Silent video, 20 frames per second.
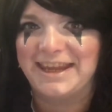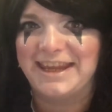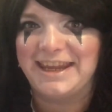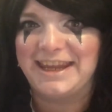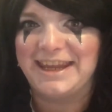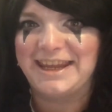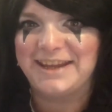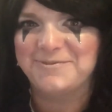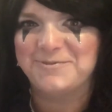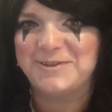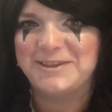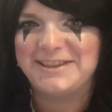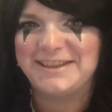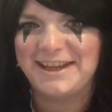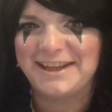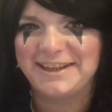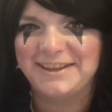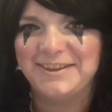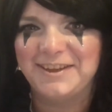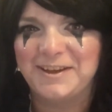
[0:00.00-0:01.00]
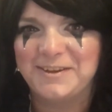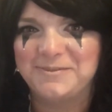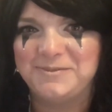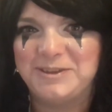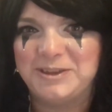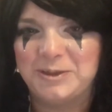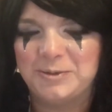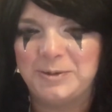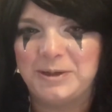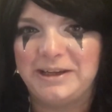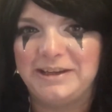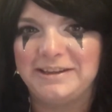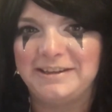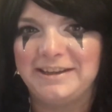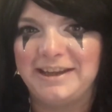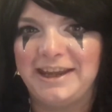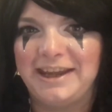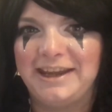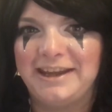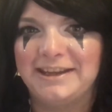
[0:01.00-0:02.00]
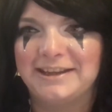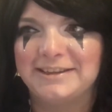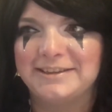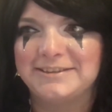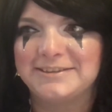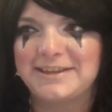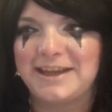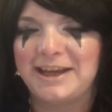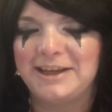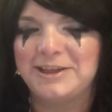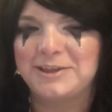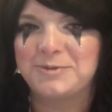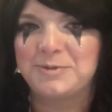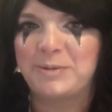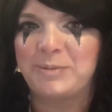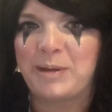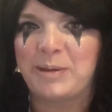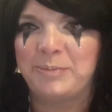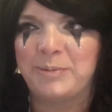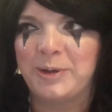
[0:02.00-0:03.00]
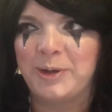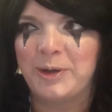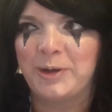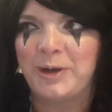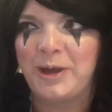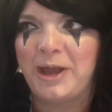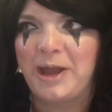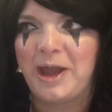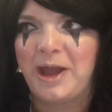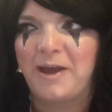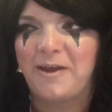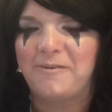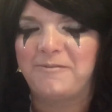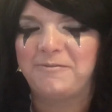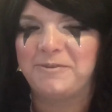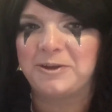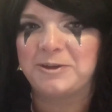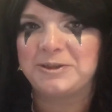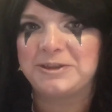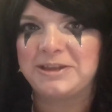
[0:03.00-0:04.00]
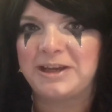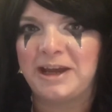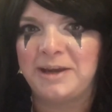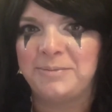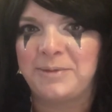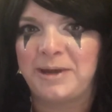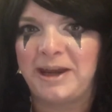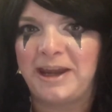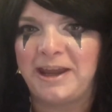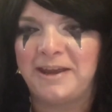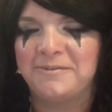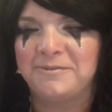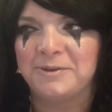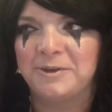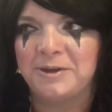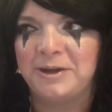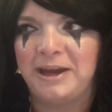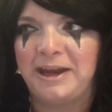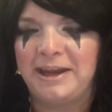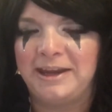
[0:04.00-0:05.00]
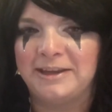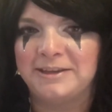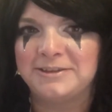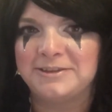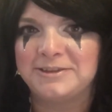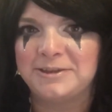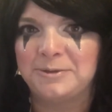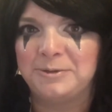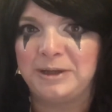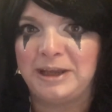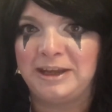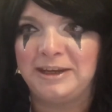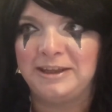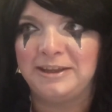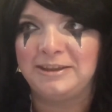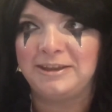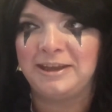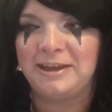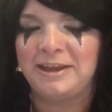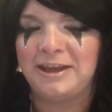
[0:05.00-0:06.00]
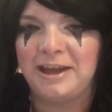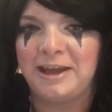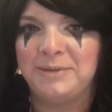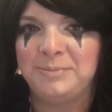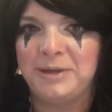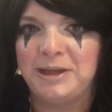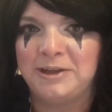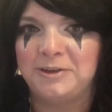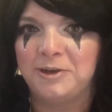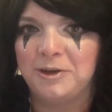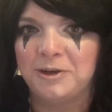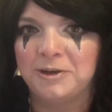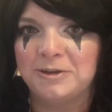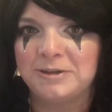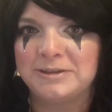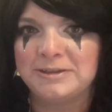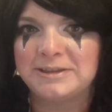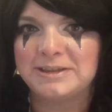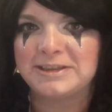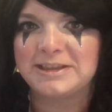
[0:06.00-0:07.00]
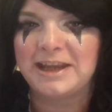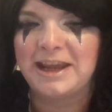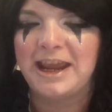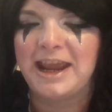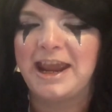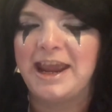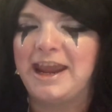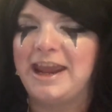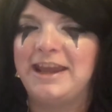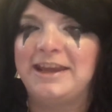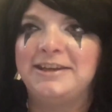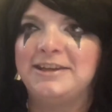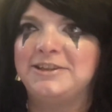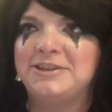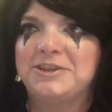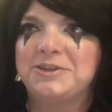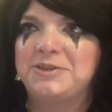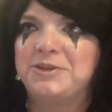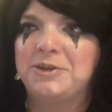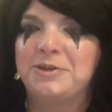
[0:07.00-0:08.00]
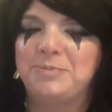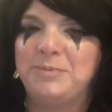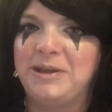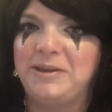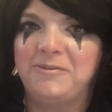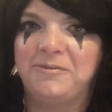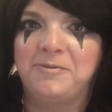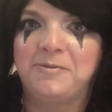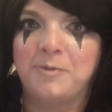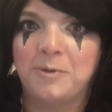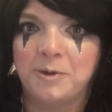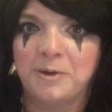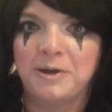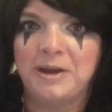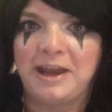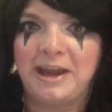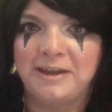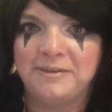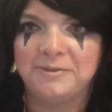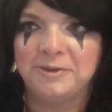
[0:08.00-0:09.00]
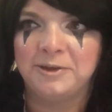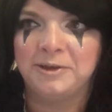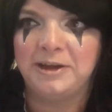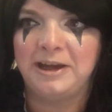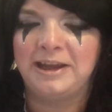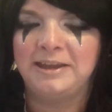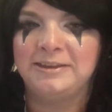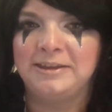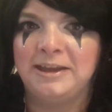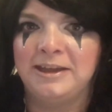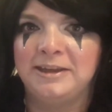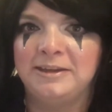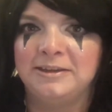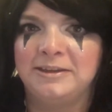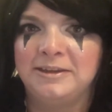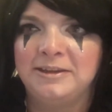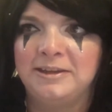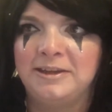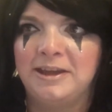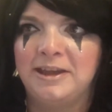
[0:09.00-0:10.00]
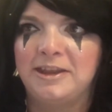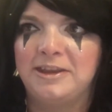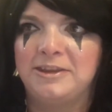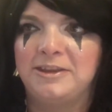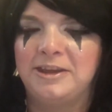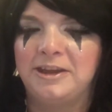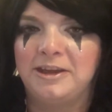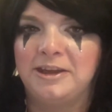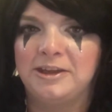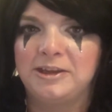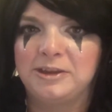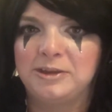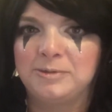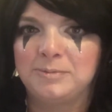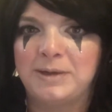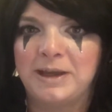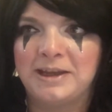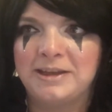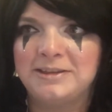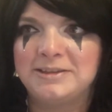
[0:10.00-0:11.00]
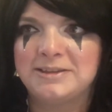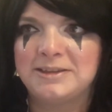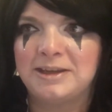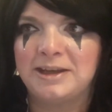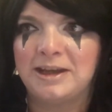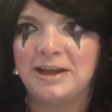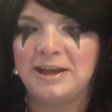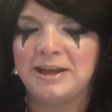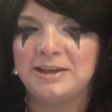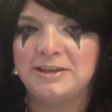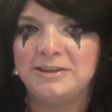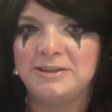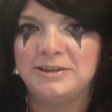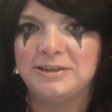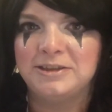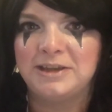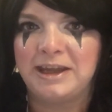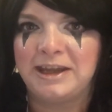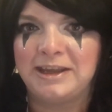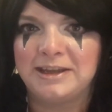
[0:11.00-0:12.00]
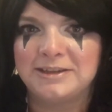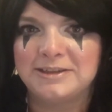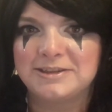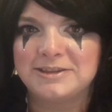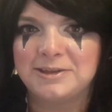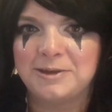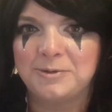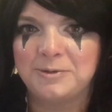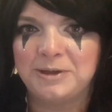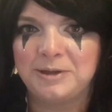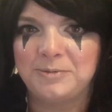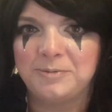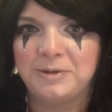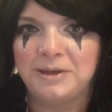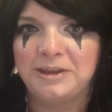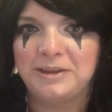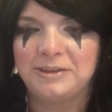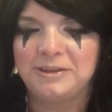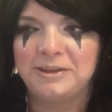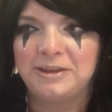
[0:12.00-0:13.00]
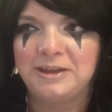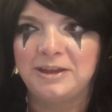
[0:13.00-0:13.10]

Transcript: It would take a lot of doing, and I just remember first time I ever hand sewed anything, I made curtains, and it just took me forever. And then the threads that I had hand sewed it with